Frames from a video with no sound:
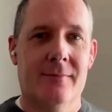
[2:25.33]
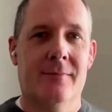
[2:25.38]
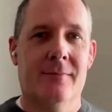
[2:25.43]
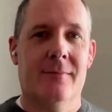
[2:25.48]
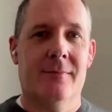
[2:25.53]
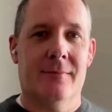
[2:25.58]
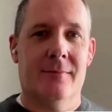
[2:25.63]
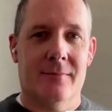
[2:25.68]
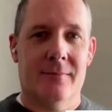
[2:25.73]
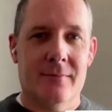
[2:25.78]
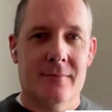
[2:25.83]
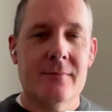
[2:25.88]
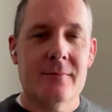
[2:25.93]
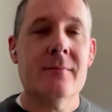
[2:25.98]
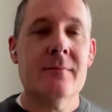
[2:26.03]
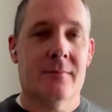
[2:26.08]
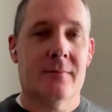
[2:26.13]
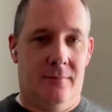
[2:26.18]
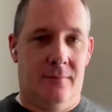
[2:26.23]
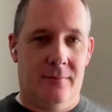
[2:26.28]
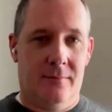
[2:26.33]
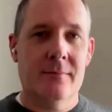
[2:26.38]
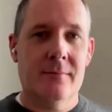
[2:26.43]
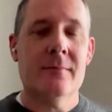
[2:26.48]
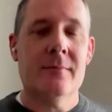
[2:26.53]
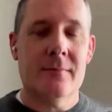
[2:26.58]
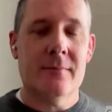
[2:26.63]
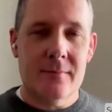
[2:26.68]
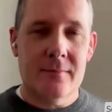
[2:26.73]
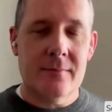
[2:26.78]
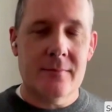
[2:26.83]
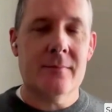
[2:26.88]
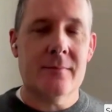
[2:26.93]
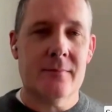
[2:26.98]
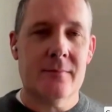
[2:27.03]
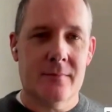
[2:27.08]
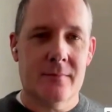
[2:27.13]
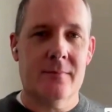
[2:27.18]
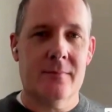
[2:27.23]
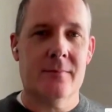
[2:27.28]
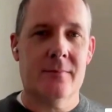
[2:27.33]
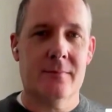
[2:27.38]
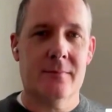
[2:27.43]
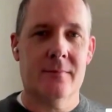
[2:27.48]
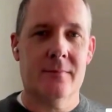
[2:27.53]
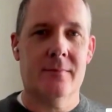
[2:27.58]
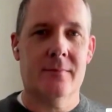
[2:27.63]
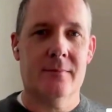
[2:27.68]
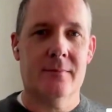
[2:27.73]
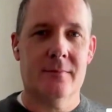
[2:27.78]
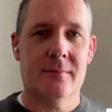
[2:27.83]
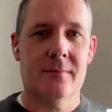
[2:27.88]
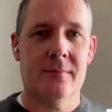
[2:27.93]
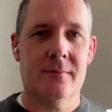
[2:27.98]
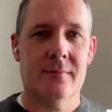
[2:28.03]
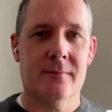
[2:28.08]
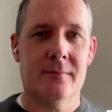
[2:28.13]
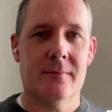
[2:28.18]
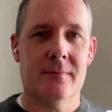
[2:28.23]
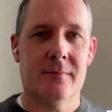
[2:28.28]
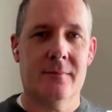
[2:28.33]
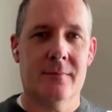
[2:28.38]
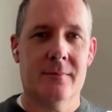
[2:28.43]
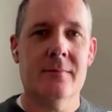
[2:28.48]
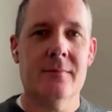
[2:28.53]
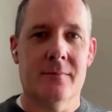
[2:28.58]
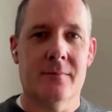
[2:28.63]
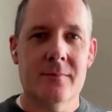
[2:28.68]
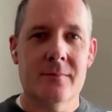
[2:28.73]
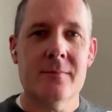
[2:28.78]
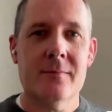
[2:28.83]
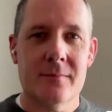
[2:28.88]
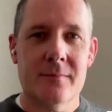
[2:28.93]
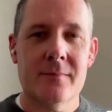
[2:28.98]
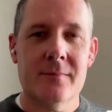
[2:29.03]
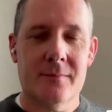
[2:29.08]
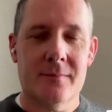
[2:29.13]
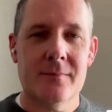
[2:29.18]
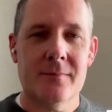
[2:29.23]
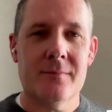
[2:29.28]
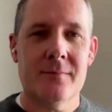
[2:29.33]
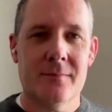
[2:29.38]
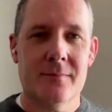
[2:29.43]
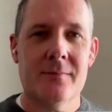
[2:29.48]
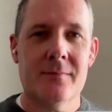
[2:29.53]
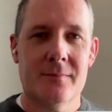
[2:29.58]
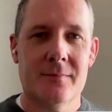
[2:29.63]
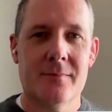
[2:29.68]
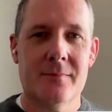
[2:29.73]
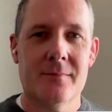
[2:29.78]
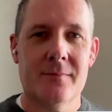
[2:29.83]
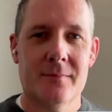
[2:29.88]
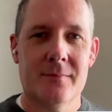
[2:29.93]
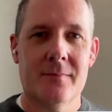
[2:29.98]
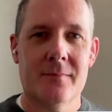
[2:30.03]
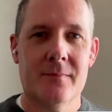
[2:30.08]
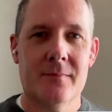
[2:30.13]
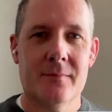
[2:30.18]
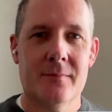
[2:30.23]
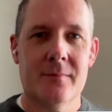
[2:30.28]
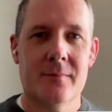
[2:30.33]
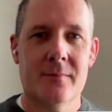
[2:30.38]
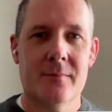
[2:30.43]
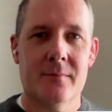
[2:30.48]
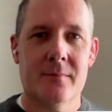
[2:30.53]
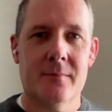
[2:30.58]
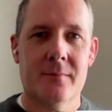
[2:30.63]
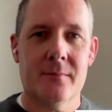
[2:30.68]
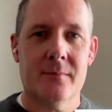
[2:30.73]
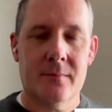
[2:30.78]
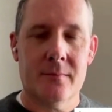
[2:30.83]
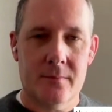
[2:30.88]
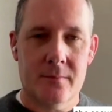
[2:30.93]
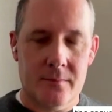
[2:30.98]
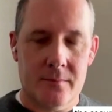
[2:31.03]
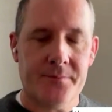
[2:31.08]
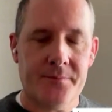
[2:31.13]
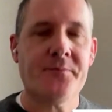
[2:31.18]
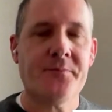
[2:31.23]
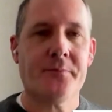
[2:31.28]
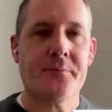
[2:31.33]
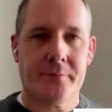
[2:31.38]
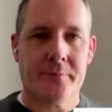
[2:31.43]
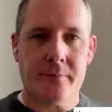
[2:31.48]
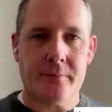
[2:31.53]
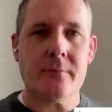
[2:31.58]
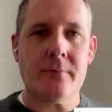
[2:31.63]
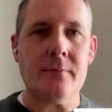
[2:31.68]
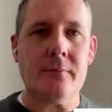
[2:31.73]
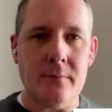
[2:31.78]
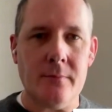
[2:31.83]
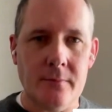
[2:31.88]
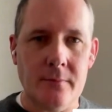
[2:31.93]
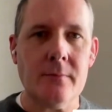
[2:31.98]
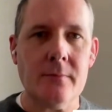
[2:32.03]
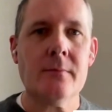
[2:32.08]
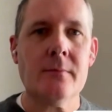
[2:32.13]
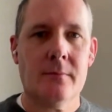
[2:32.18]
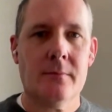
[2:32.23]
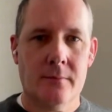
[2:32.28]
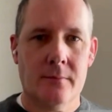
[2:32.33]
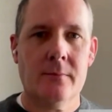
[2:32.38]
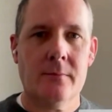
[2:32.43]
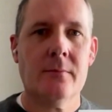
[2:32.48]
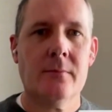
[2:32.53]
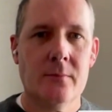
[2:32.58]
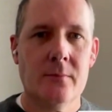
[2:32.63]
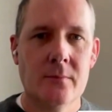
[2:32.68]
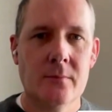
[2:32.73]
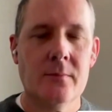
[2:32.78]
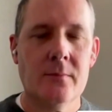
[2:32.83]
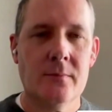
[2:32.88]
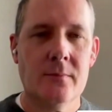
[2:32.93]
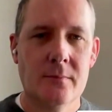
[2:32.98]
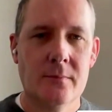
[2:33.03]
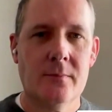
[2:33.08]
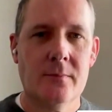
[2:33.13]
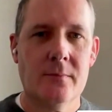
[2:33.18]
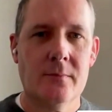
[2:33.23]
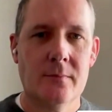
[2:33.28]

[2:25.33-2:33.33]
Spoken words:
(silent)